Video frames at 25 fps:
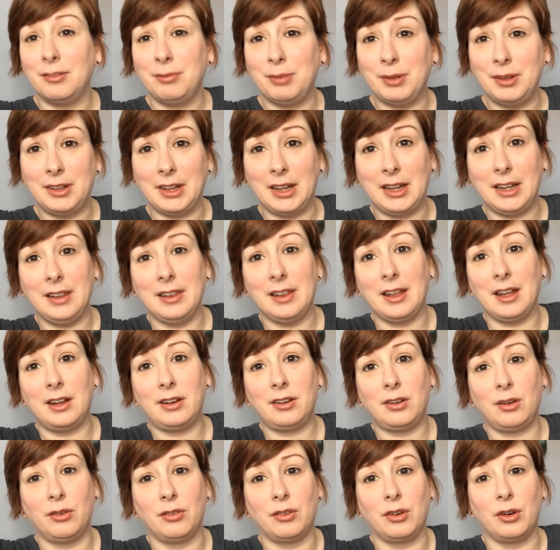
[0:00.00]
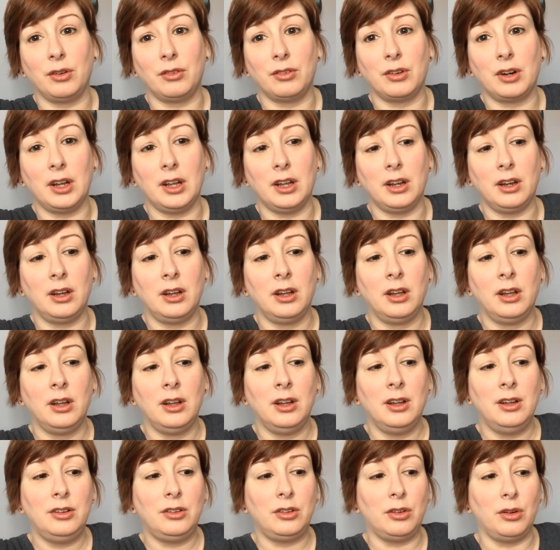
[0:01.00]
I've been saying that over and over again
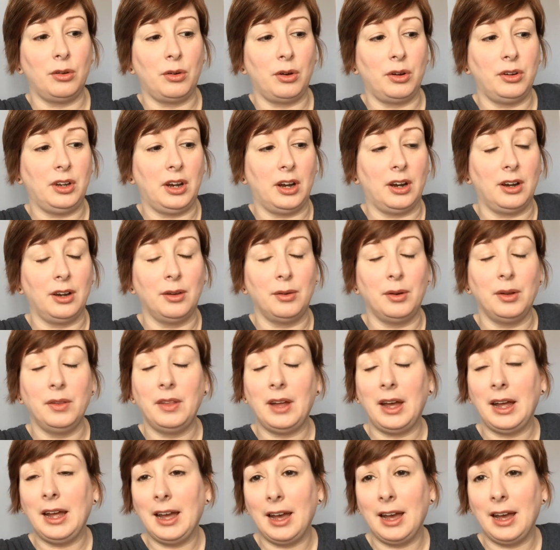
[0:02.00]
to go to Ontario with.